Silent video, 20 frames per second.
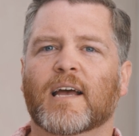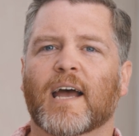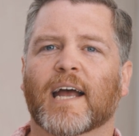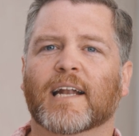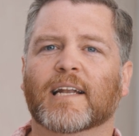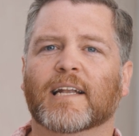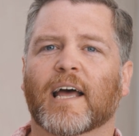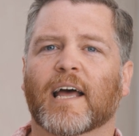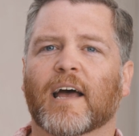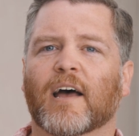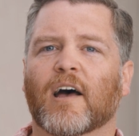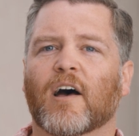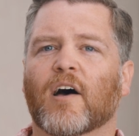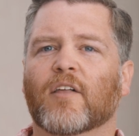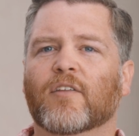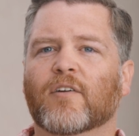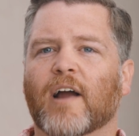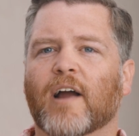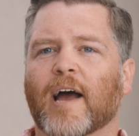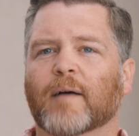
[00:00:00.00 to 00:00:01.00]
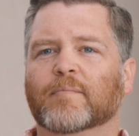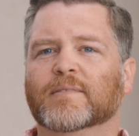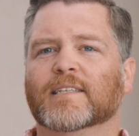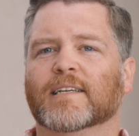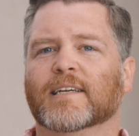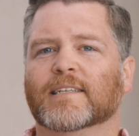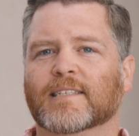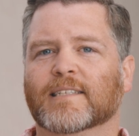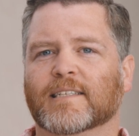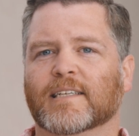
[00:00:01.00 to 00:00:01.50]
and let other apps'
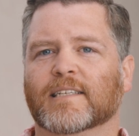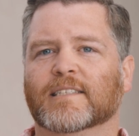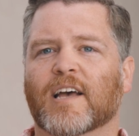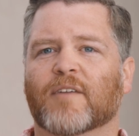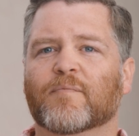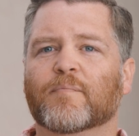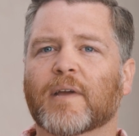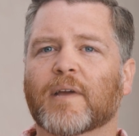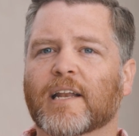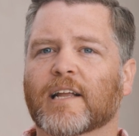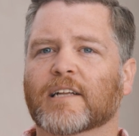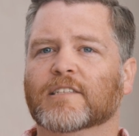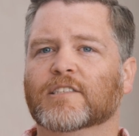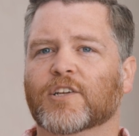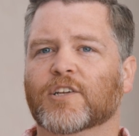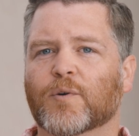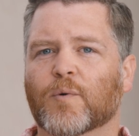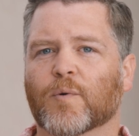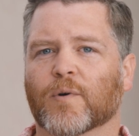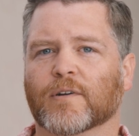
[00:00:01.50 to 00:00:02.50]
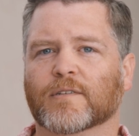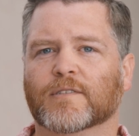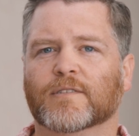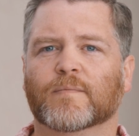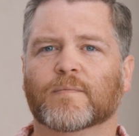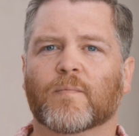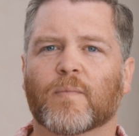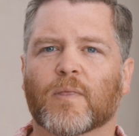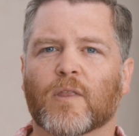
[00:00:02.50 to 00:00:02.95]
entities have meaning to yours,